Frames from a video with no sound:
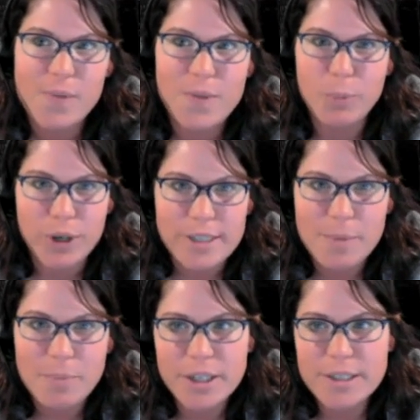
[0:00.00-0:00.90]
the
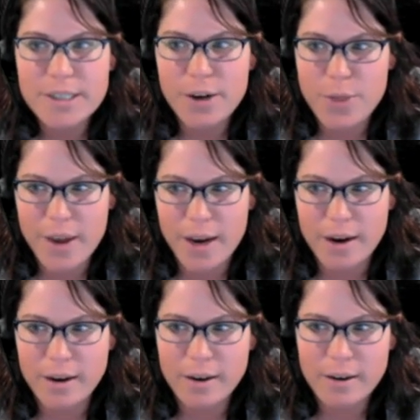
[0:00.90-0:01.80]
preceptors are
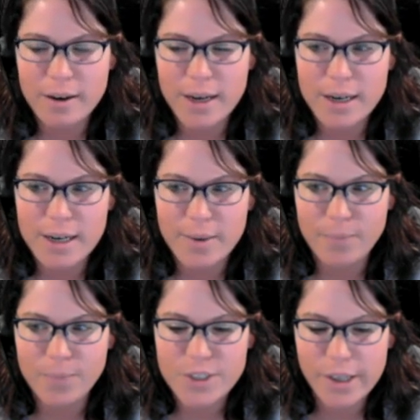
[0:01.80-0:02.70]
there
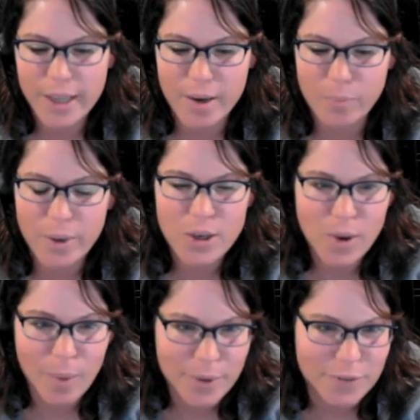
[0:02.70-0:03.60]
um to like pick you
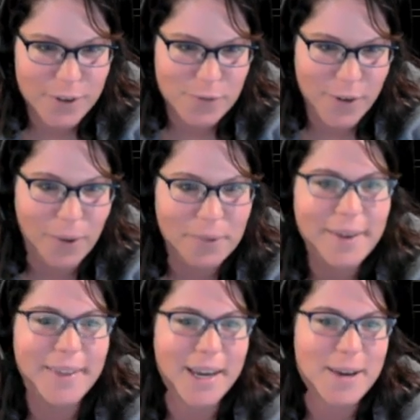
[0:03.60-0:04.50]
up if you fall
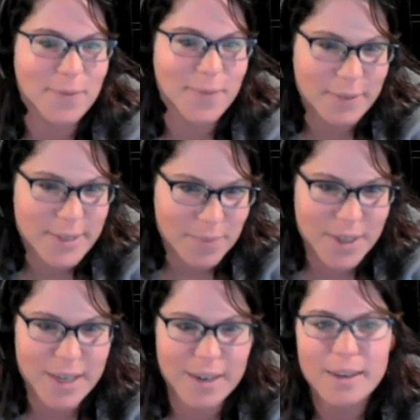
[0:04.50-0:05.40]
right like if if
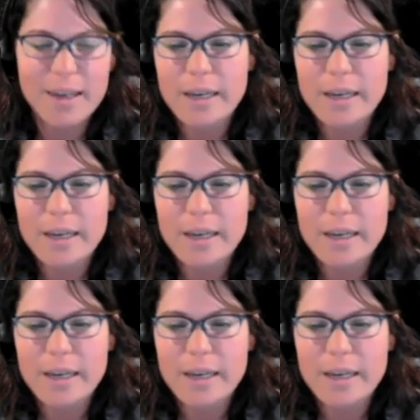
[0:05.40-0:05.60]
something